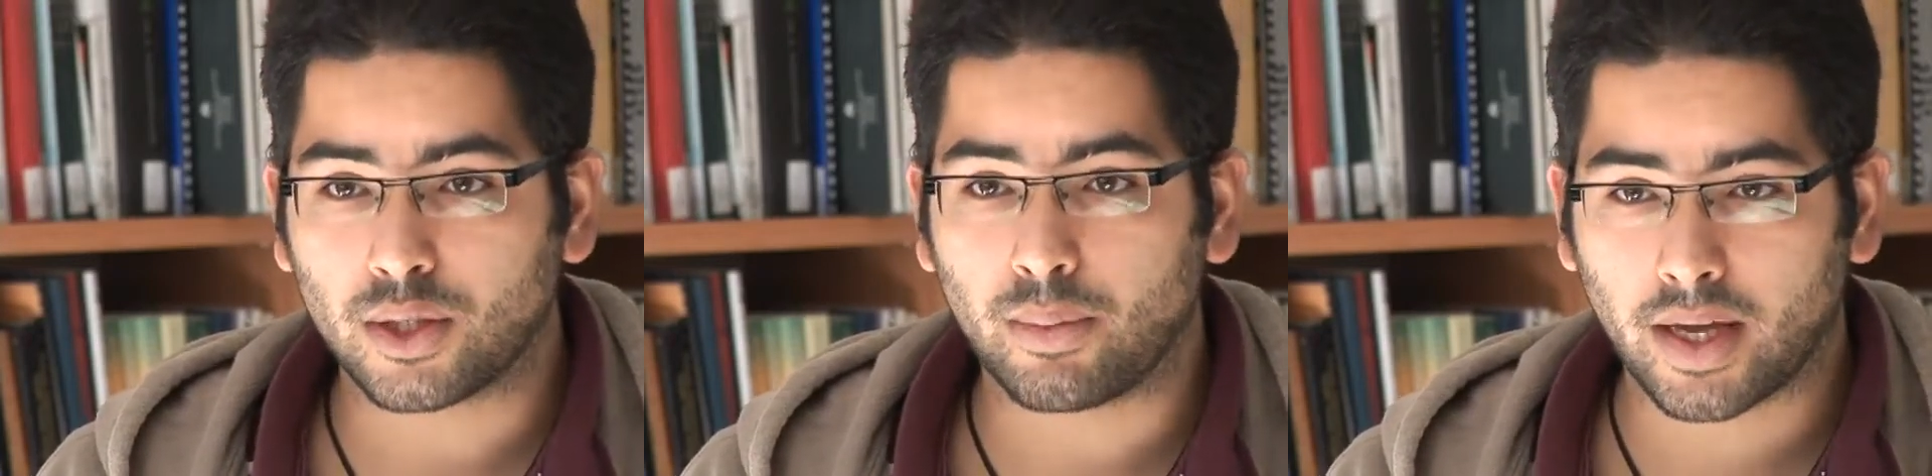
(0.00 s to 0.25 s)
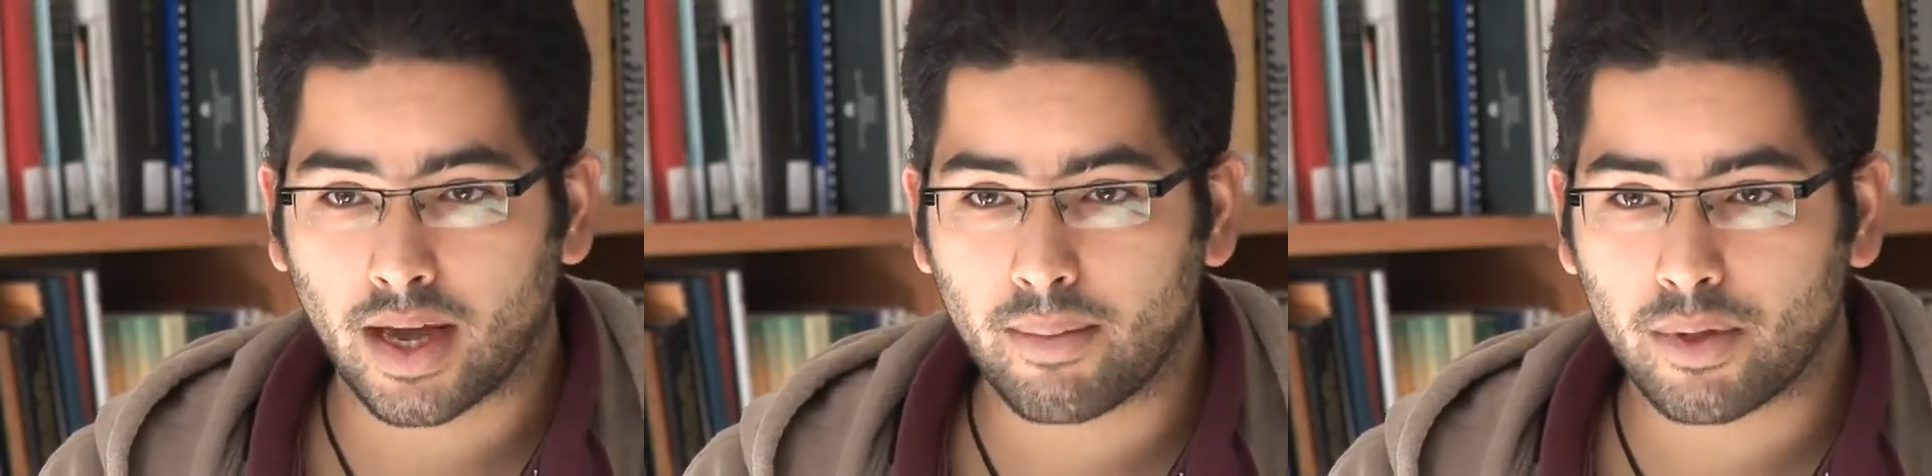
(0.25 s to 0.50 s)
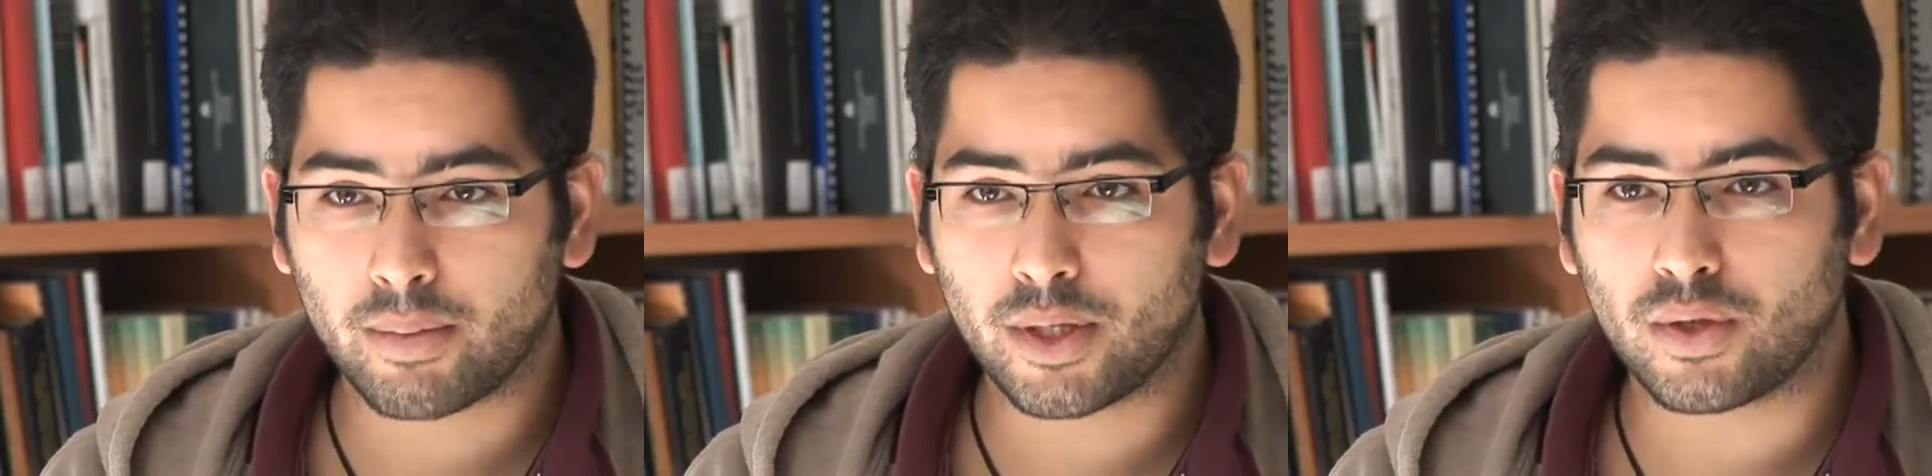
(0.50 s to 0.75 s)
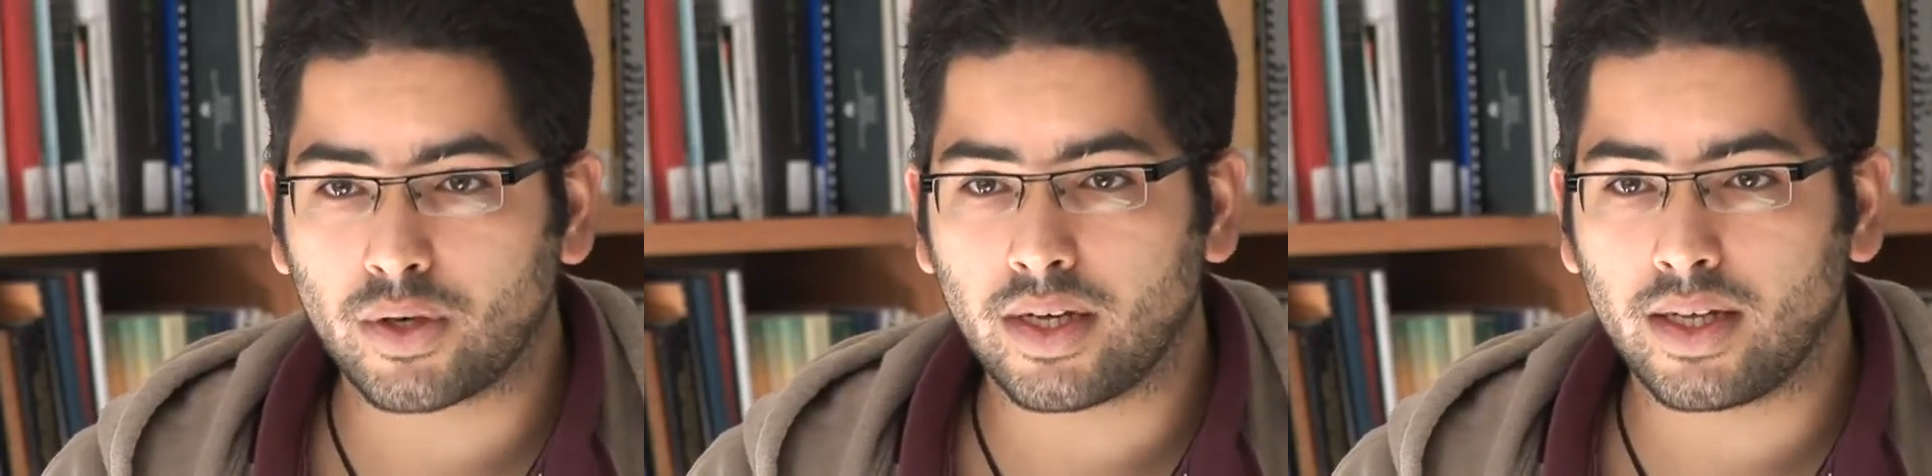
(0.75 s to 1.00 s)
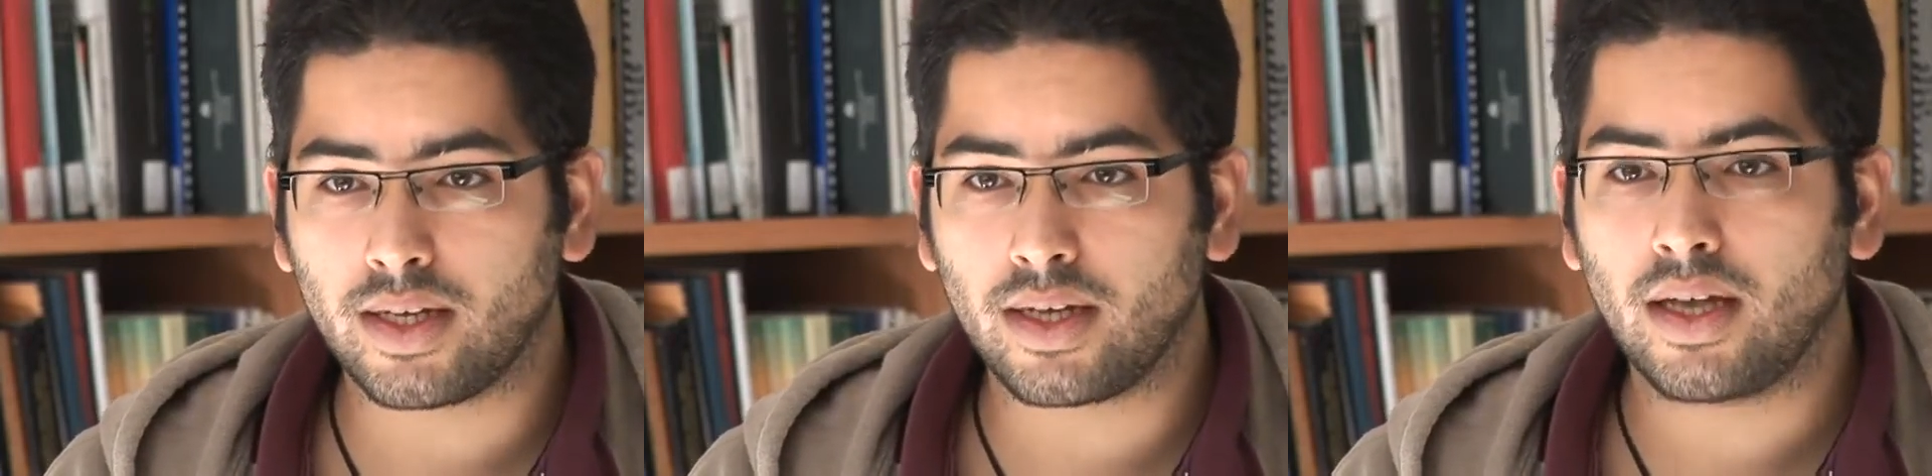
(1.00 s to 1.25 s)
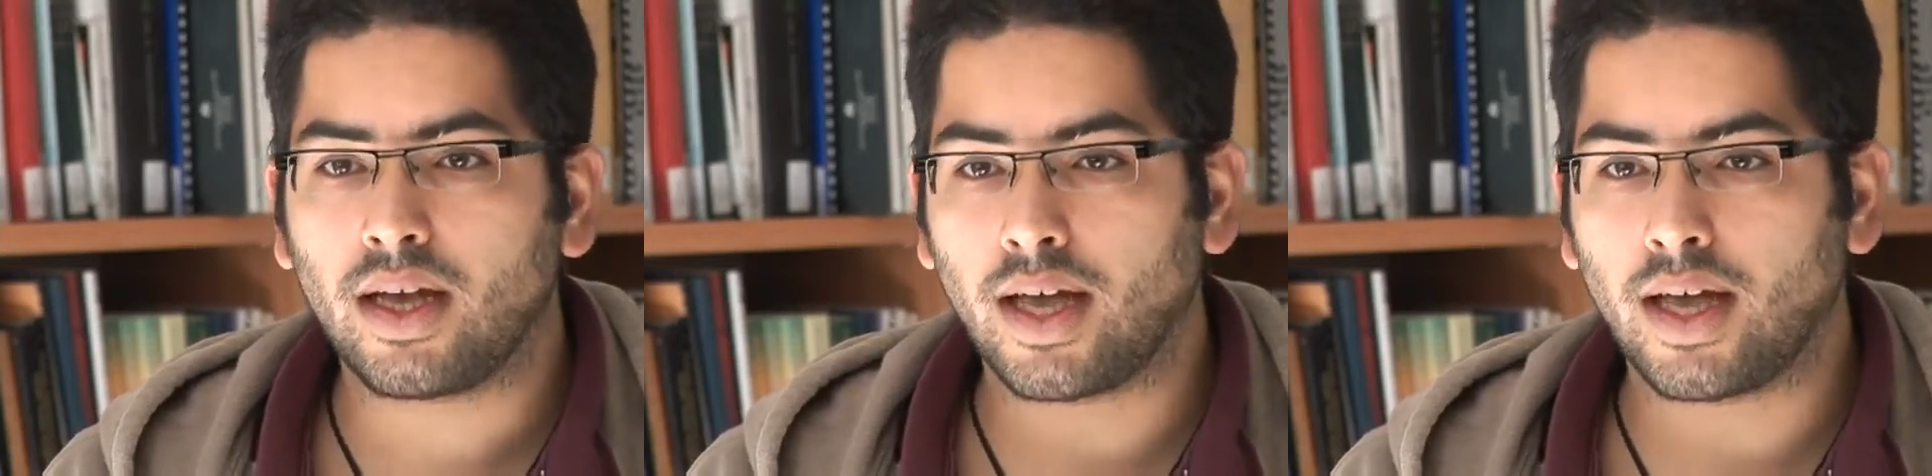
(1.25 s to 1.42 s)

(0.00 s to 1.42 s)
to become the majority,